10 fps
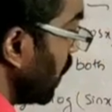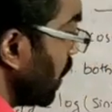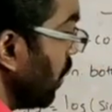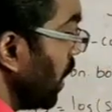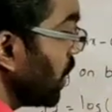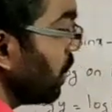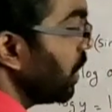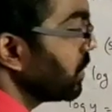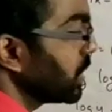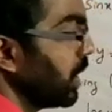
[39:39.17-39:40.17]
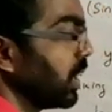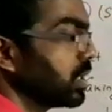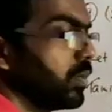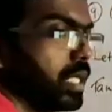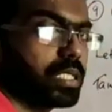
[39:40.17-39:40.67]
derivative of sin
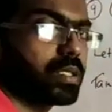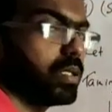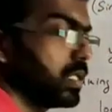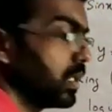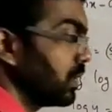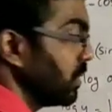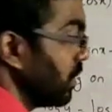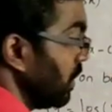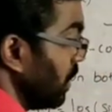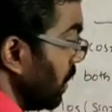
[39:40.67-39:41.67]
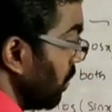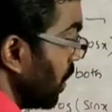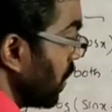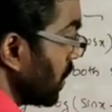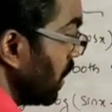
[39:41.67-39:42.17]
x minus cos x,
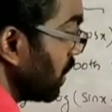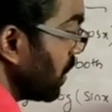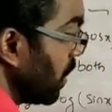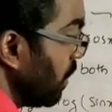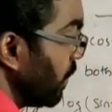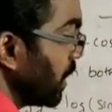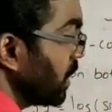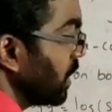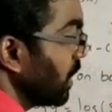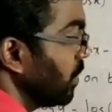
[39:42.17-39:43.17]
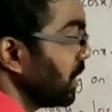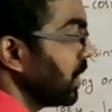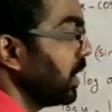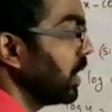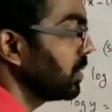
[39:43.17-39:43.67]
because instead of x the term is
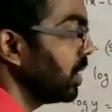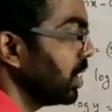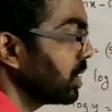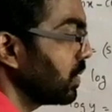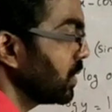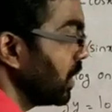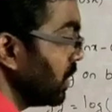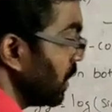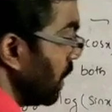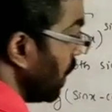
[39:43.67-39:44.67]
sin x minus cos x,